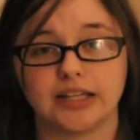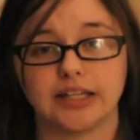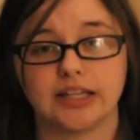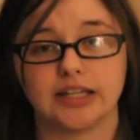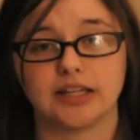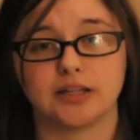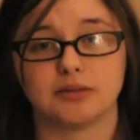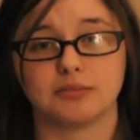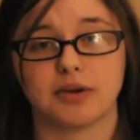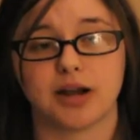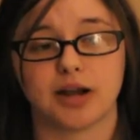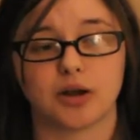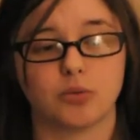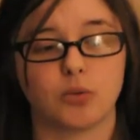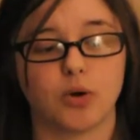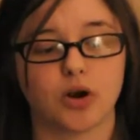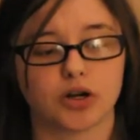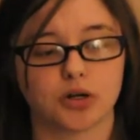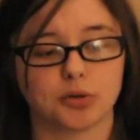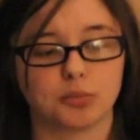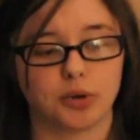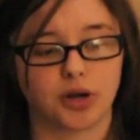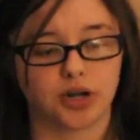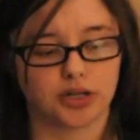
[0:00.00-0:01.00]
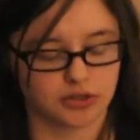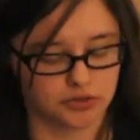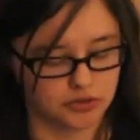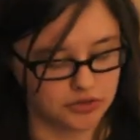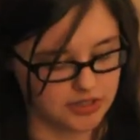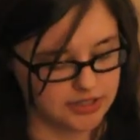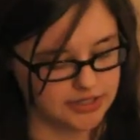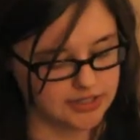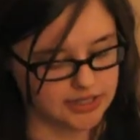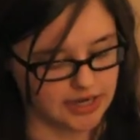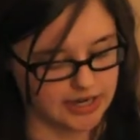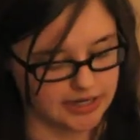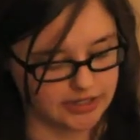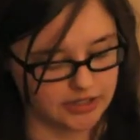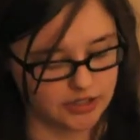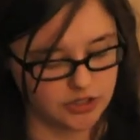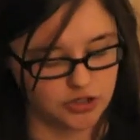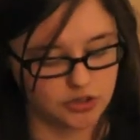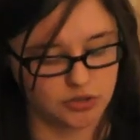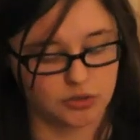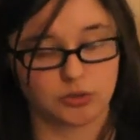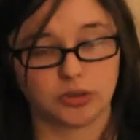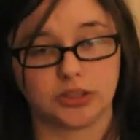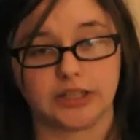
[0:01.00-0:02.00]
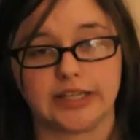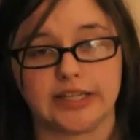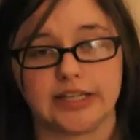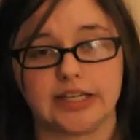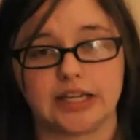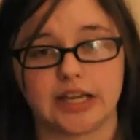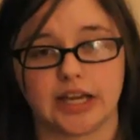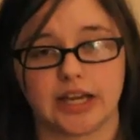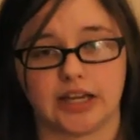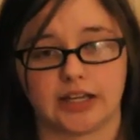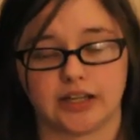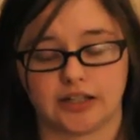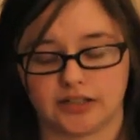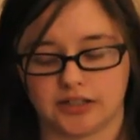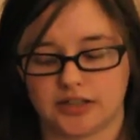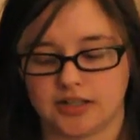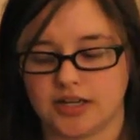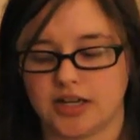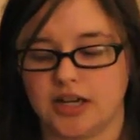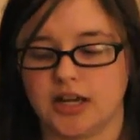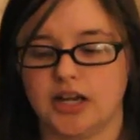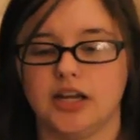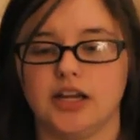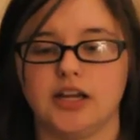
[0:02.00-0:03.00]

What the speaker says: and then my water bottle decided to leak and